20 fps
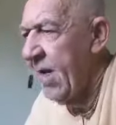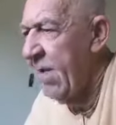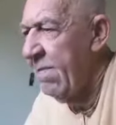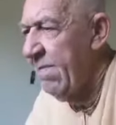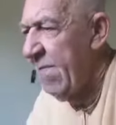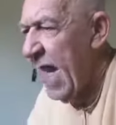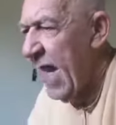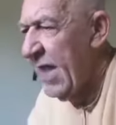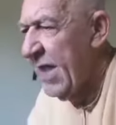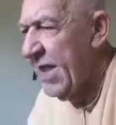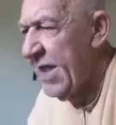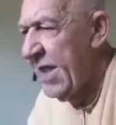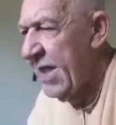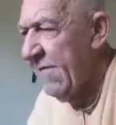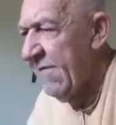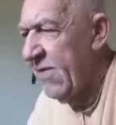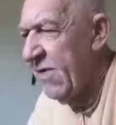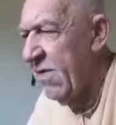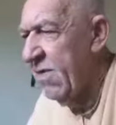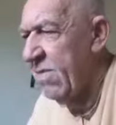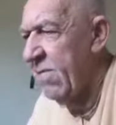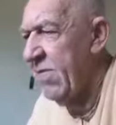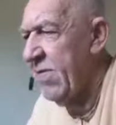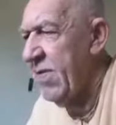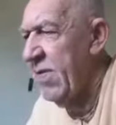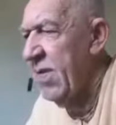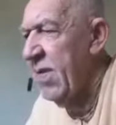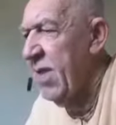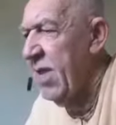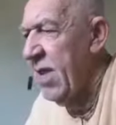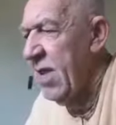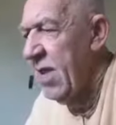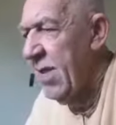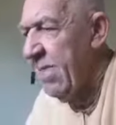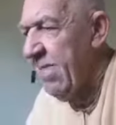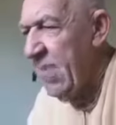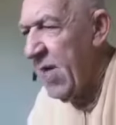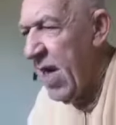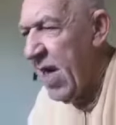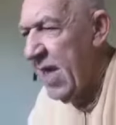Baladev group, the
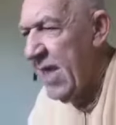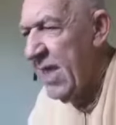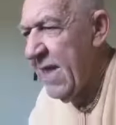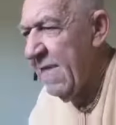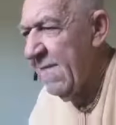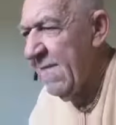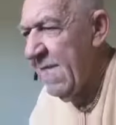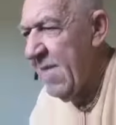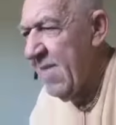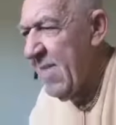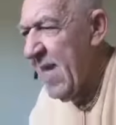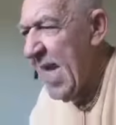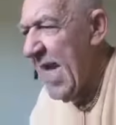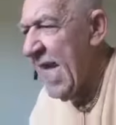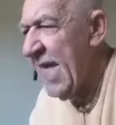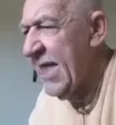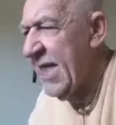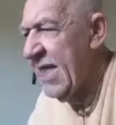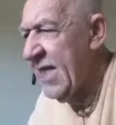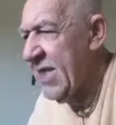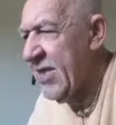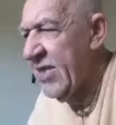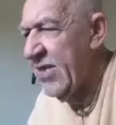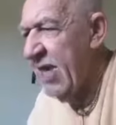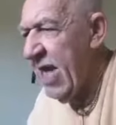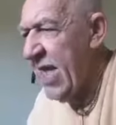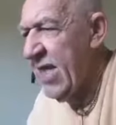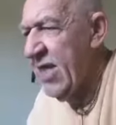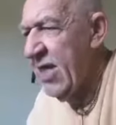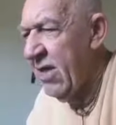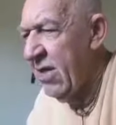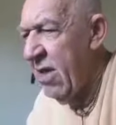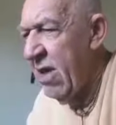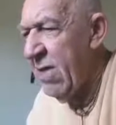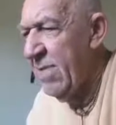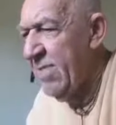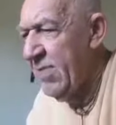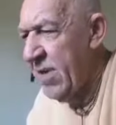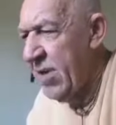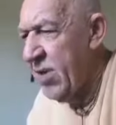body of a man has greater
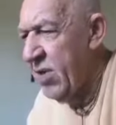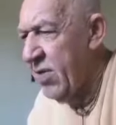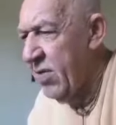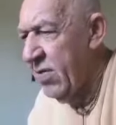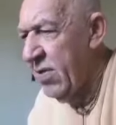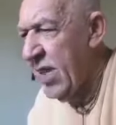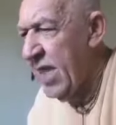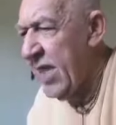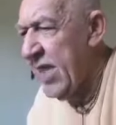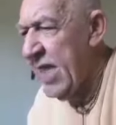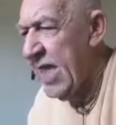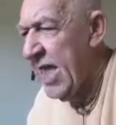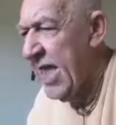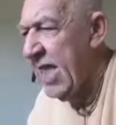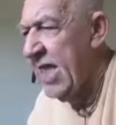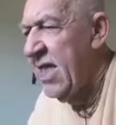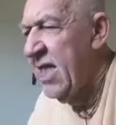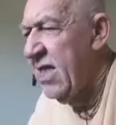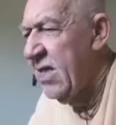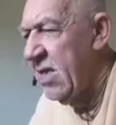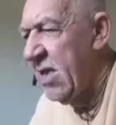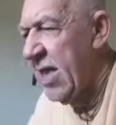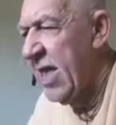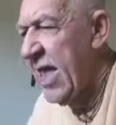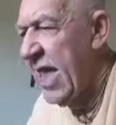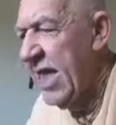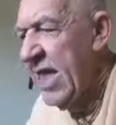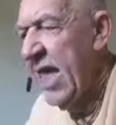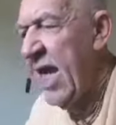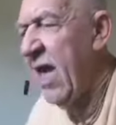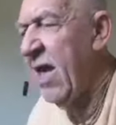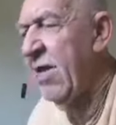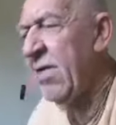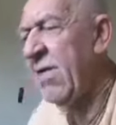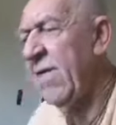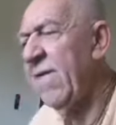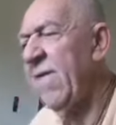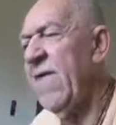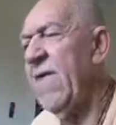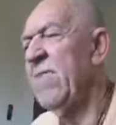opportunity to get out
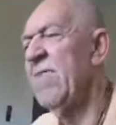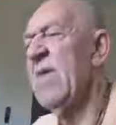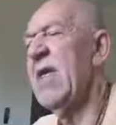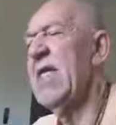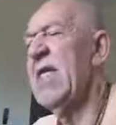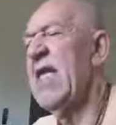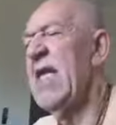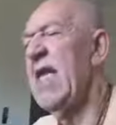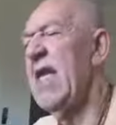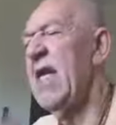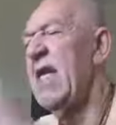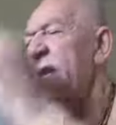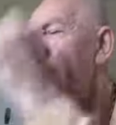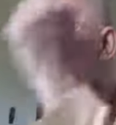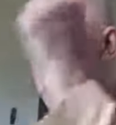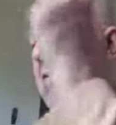of the material